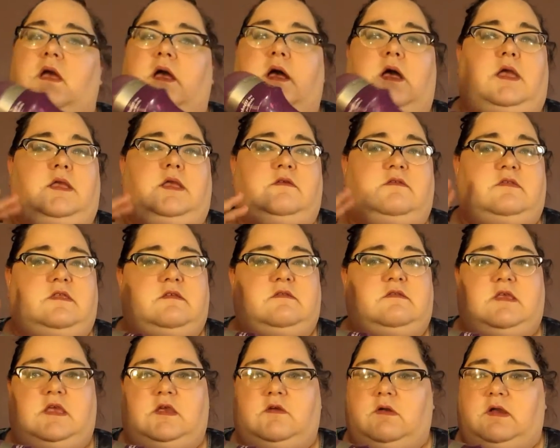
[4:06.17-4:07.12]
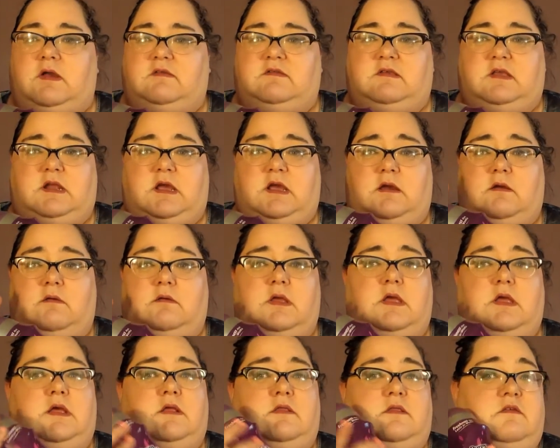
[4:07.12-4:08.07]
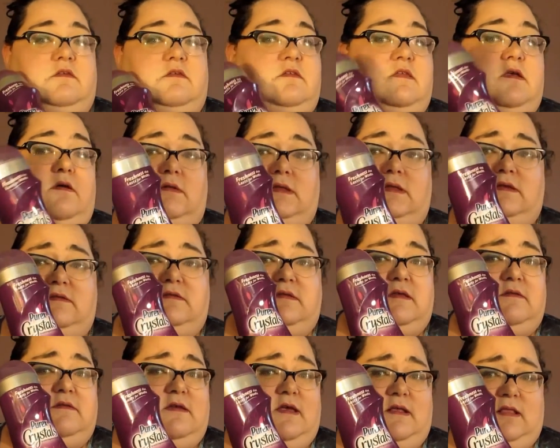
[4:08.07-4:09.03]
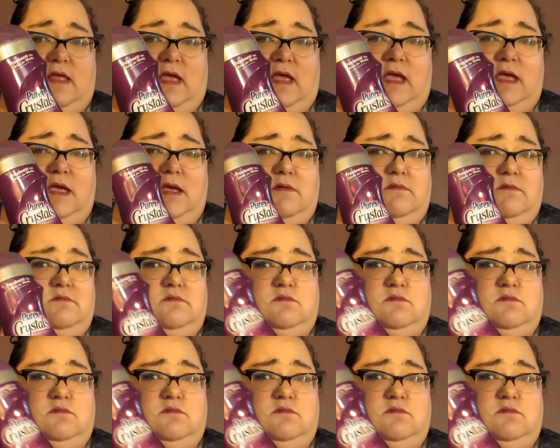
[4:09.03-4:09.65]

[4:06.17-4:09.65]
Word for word: I use these like crazy now. This is the only scent I like.